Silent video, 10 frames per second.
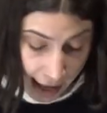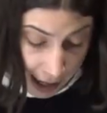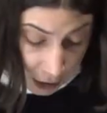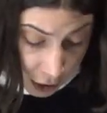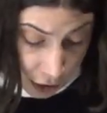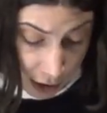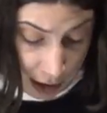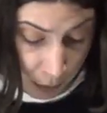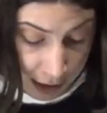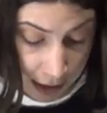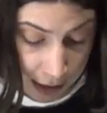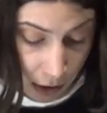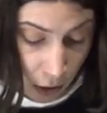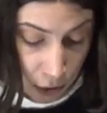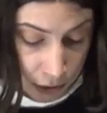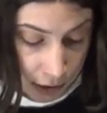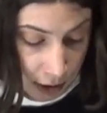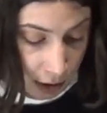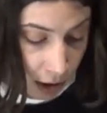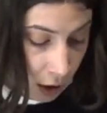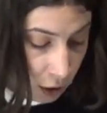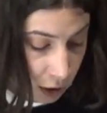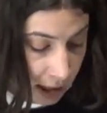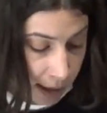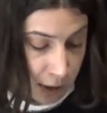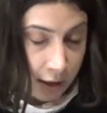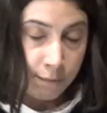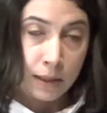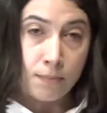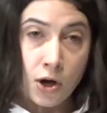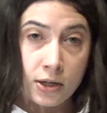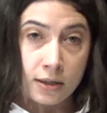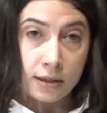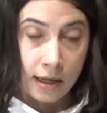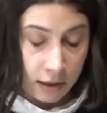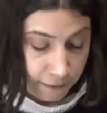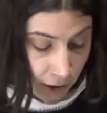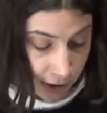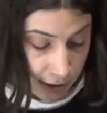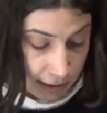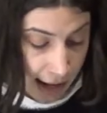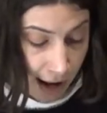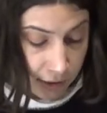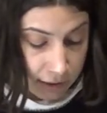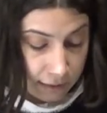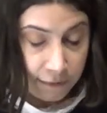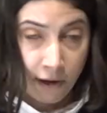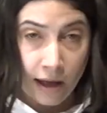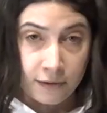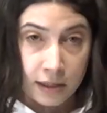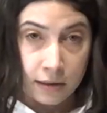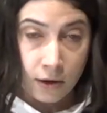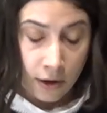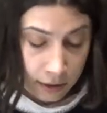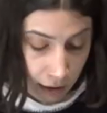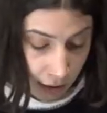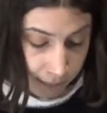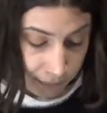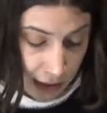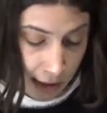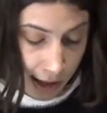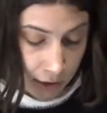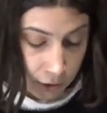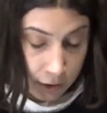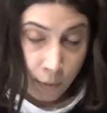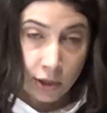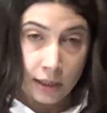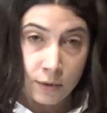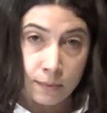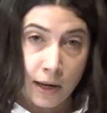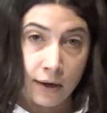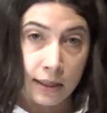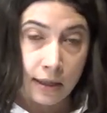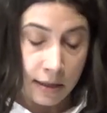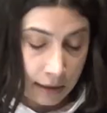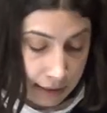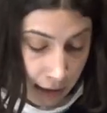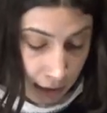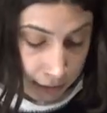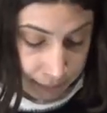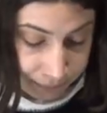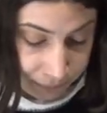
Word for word: aged 31 years old, who claimed to have been murdered in the Foxes' house five years earlier and whose body was buried in the cellar.